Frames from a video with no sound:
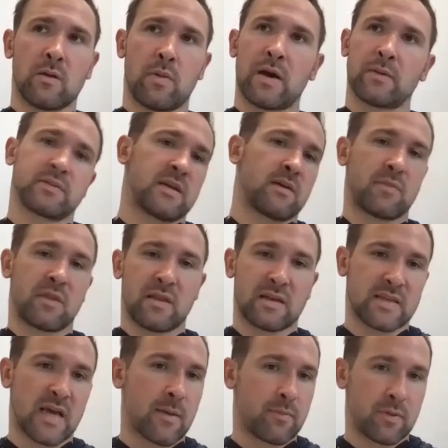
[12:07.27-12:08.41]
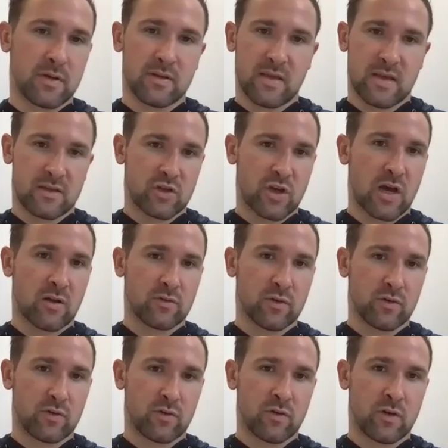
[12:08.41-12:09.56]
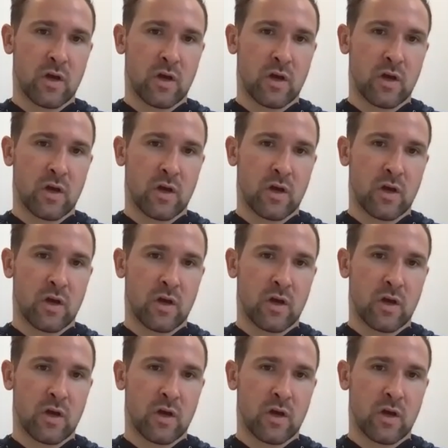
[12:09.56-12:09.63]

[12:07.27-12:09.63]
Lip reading: perhaps something that's happened in their childhood